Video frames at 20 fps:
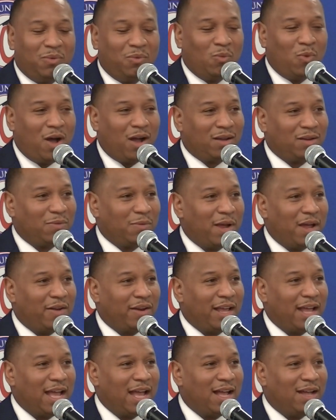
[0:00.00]
walking around
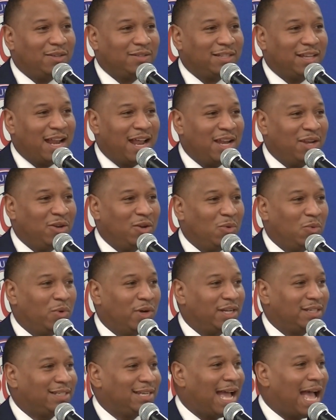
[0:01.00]
the house, and I didn't know
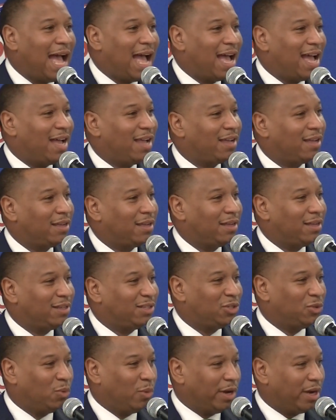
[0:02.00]
what tie
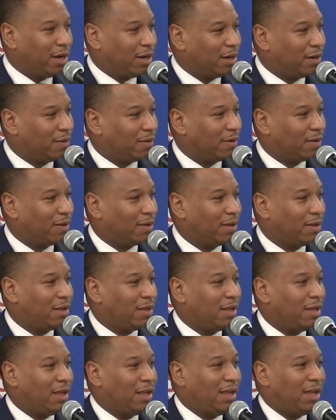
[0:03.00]
to wear.
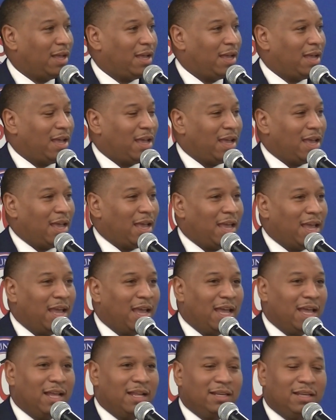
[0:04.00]

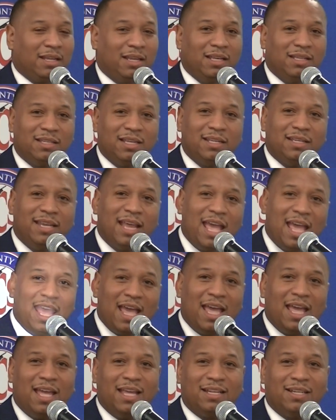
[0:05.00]
And he said,
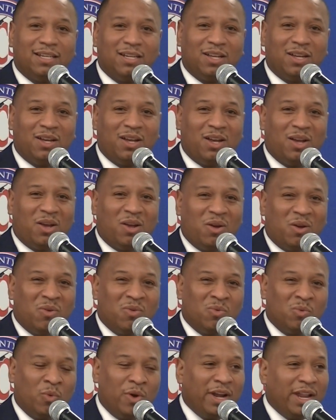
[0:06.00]
Dad,
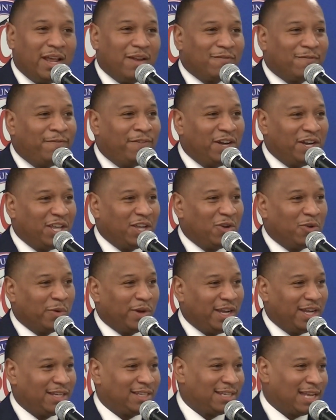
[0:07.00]
wear that funny
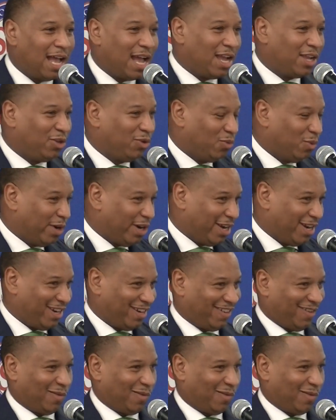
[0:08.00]
green tie you wear.